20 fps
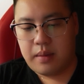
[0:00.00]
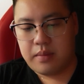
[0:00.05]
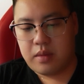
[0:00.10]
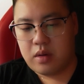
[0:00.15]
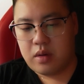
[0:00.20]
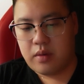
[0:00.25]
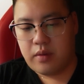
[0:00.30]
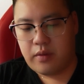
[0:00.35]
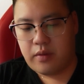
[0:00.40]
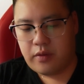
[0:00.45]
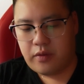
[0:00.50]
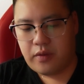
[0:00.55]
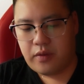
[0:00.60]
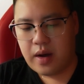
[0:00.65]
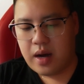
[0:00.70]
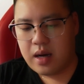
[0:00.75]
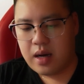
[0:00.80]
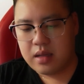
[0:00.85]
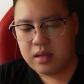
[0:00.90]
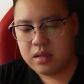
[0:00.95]

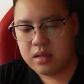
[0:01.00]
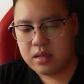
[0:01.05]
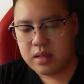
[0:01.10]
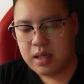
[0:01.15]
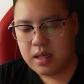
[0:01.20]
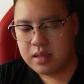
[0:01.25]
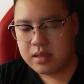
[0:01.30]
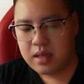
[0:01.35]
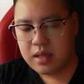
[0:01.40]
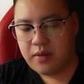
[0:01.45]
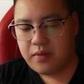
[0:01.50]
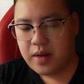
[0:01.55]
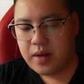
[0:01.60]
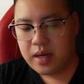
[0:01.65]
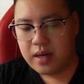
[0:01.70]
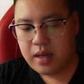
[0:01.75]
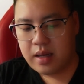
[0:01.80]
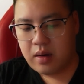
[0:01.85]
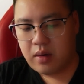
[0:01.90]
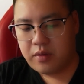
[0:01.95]
funds and stuff like
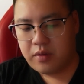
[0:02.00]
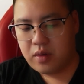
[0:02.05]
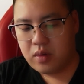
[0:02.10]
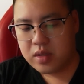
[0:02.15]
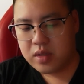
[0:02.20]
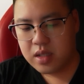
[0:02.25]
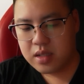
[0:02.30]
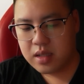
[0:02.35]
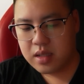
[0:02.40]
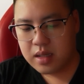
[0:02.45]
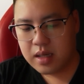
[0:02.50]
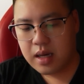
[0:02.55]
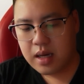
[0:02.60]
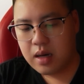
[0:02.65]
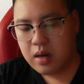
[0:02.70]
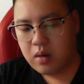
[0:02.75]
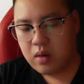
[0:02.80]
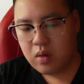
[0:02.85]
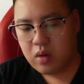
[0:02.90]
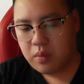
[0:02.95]
that, or futures
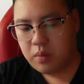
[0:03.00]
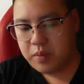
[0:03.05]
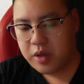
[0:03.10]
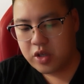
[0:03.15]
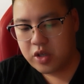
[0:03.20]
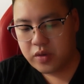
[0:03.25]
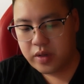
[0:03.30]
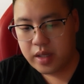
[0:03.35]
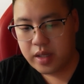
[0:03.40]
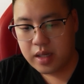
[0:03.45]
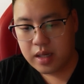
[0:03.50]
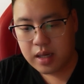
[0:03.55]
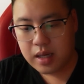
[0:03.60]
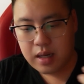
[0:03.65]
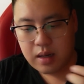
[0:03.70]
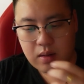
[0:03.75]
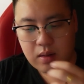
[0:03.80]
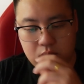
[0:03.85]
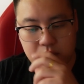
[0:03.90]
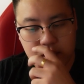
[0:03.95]
account, copy trading
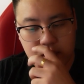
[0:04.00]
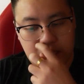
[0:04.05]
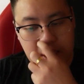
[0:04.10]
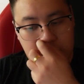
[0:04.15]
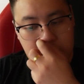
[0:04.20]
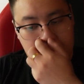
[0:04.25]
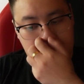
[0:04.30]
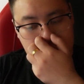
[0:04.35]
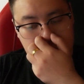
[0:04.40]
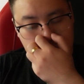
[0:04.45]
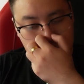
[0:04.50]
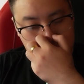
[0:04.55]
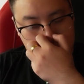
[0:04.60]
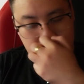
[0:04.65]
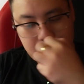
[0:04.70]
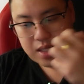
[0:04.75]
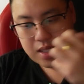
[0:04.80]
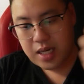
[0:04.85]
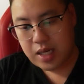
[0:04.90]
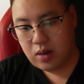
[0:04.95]
accounts. So just
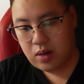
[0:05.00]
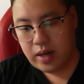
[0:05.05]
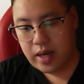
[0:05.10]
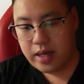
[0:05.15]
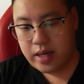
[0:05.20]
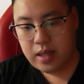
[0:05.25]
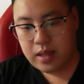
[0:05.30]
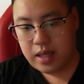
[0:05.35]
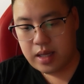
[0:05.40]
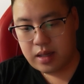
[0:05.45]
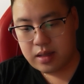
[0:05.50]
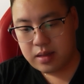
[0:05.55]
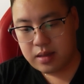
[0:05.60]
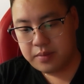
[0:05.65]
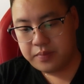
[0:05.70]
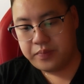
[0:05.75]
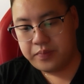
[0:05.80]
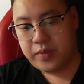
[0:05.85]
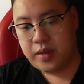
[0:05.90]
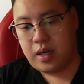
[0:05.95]
click on anything.
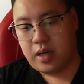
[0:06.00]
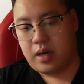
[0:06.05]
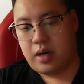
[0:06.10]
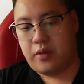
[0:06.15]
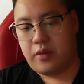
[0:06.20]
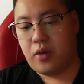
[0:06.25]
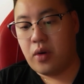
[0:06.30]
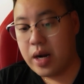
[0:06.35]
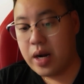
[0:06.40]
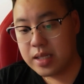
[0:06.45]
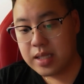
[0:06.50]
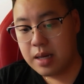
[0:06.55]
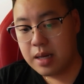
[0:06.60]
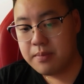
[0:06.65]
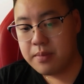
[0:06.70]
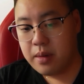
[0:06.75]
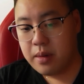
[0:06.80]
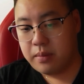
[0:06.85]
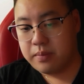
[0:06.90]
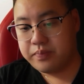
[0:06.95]
For
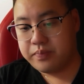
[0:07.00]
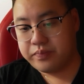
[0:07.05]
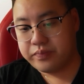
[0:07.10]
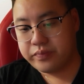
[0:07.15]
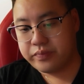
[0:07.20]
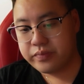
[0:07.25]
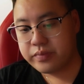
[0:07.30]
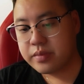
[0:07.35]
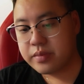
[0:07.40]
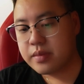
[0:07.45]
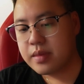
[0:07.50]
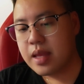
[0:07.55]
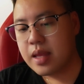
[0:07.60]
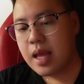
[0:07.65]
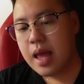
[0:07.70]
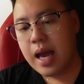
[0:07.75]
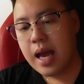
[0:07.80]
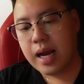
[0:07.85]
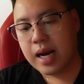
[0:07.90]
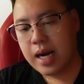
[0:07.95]
example,
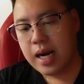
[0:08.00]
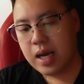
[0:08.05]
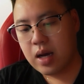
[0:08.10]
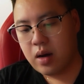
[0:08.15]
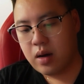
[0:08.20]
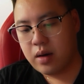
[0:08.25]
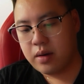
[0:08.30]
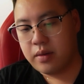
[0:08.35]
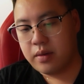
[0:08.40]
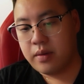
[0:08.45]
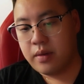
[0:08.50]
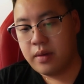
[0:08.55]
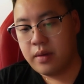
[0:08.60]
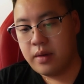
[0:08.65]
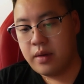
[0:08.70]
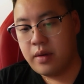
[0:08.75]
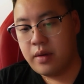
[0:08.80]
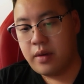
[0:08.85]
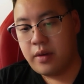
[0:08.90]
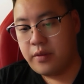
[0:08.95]
I click on
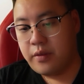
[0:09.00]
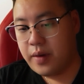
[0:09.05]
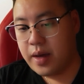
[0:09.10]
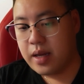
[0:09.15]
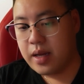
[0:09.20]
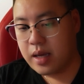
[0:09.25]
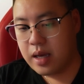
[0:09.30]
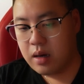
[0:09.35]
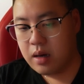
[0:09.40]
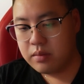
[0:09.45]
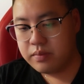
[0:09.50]
fund account.